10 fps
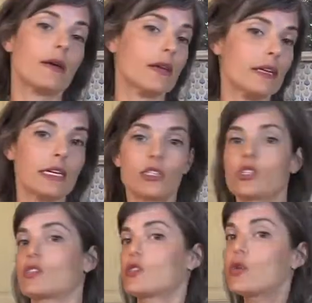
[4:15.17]
and it's
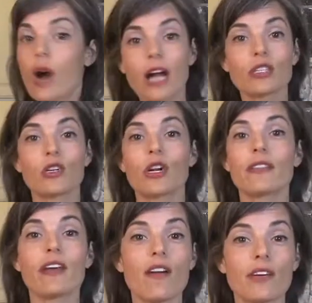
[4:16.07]
just too hot to turn
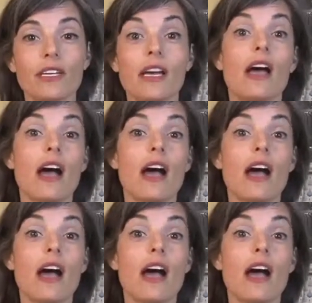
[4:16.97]
on the oven,